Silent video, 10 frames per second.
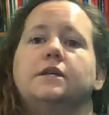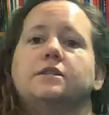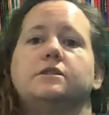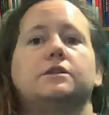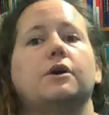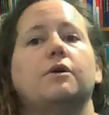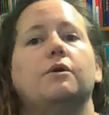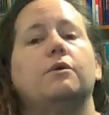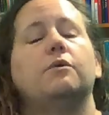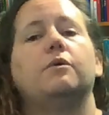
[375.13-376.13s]

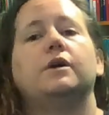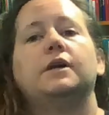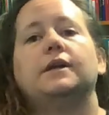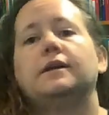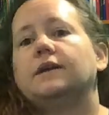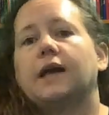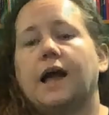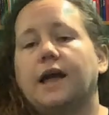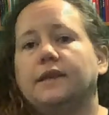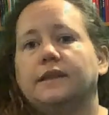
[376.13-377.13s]
So
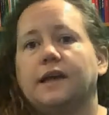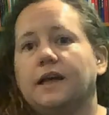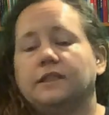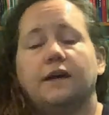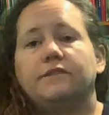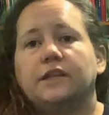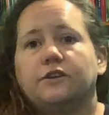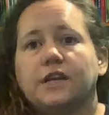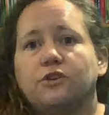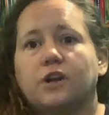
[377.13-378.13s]
I'd love to
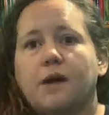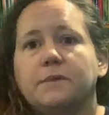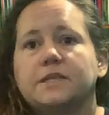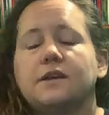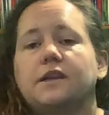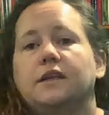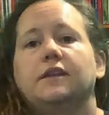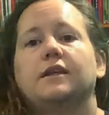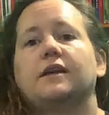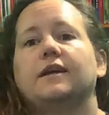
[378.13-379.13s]
entertain your comments on it.
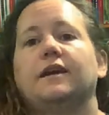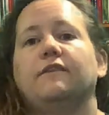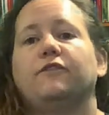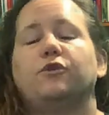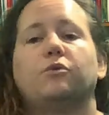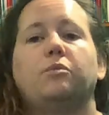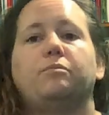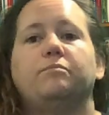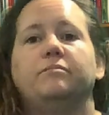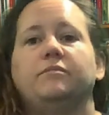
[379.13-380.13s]
If you're,
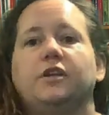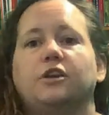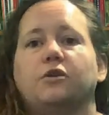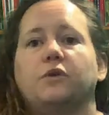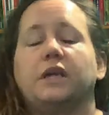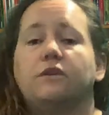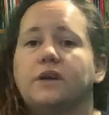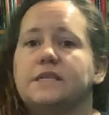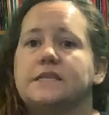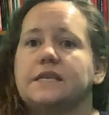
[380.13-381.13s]

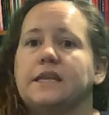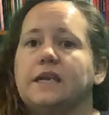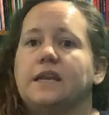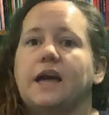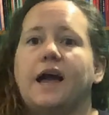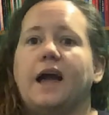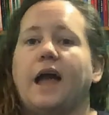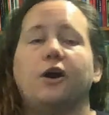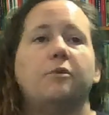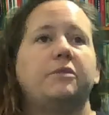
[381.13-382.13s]
interested in it, I
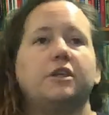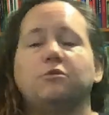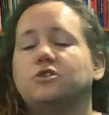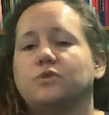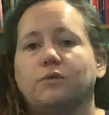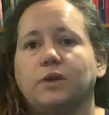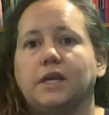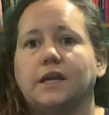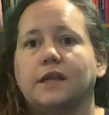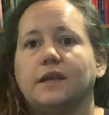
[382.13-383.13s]
hope that you enjoy
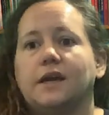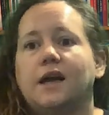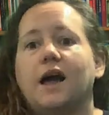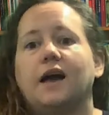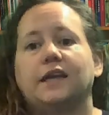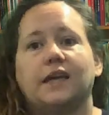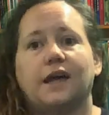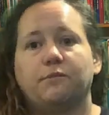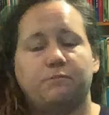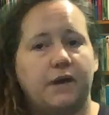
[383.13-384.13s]
reading it.
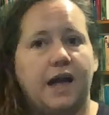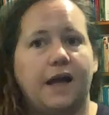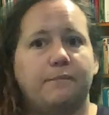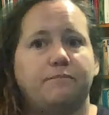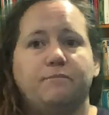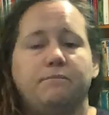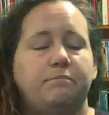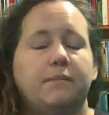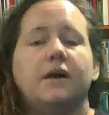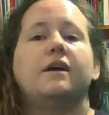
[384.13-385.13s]
Again,
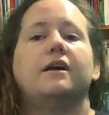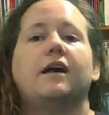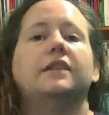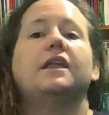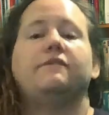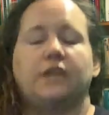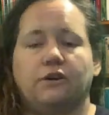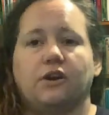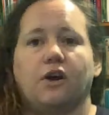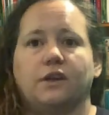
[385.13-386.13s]
I loved
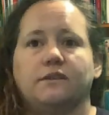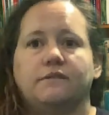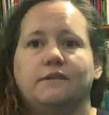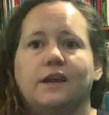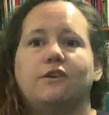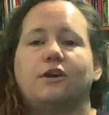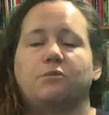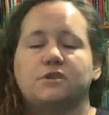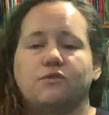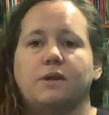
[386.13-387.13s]
Aragon. Aragon
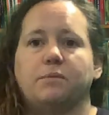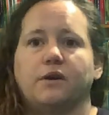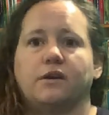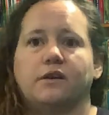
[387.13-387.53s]
was a great book.